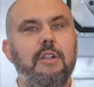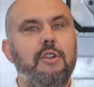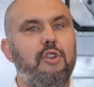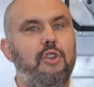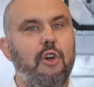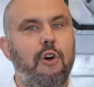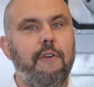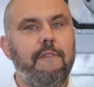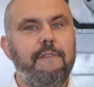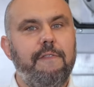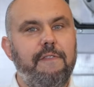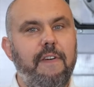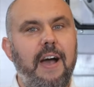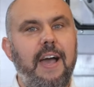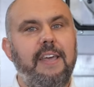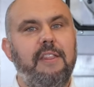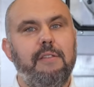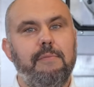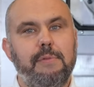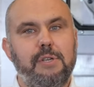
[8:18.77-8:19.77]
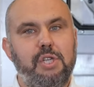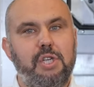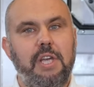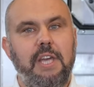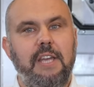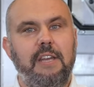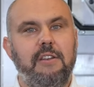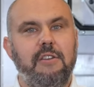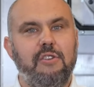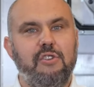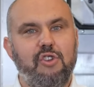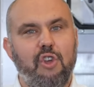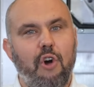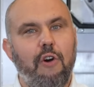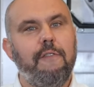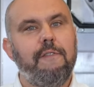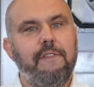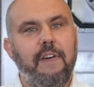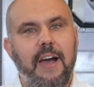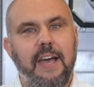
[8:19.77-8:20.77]
Don't fight the machine,
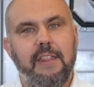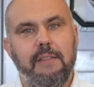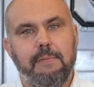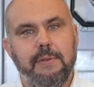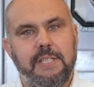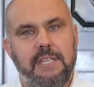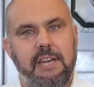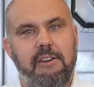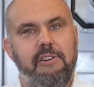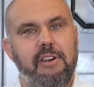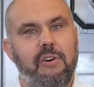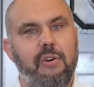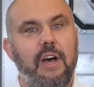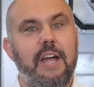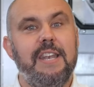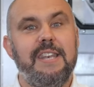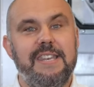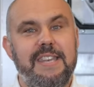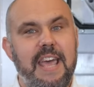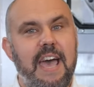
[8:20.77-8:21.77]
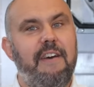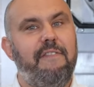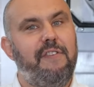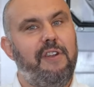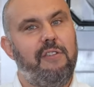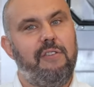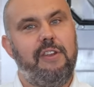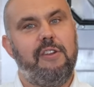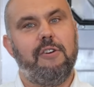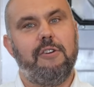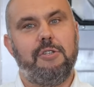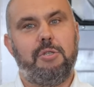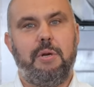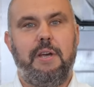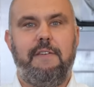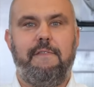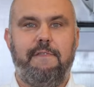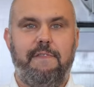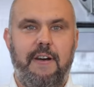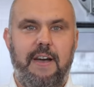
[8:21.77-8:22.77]
don't fight the material, and definitely don't
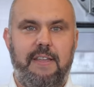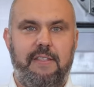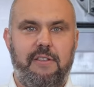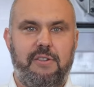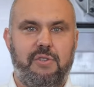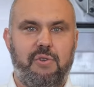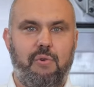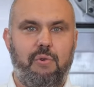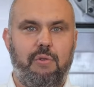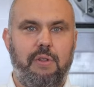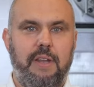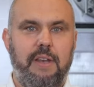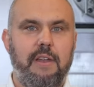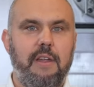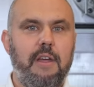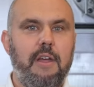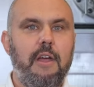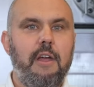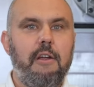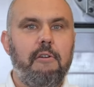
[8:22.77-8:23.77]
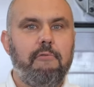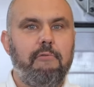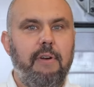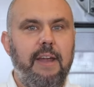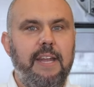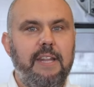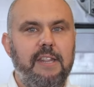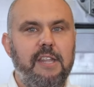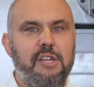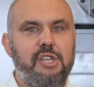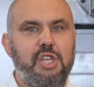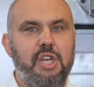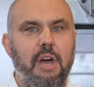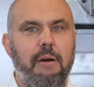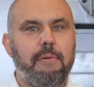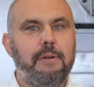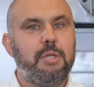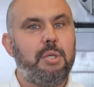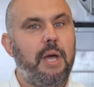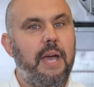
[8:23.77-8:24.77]
try and fight the tooling. Read the
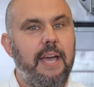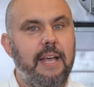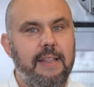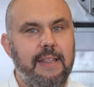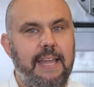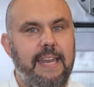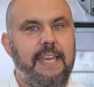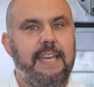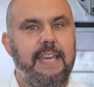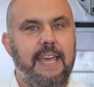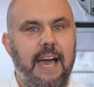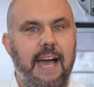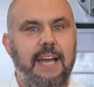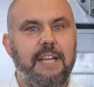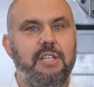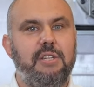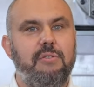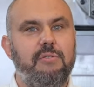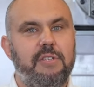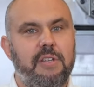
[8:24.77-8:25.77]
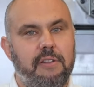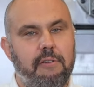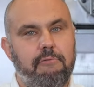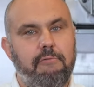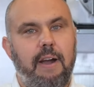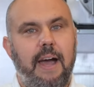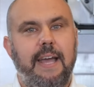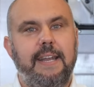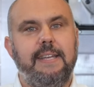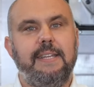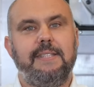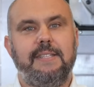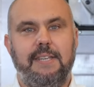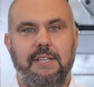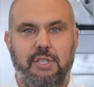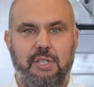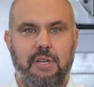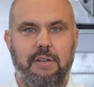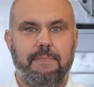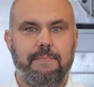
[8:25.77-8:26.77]
geometry and let it guide you to the right
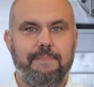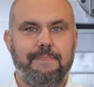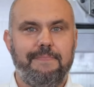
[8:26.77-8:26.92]
decision.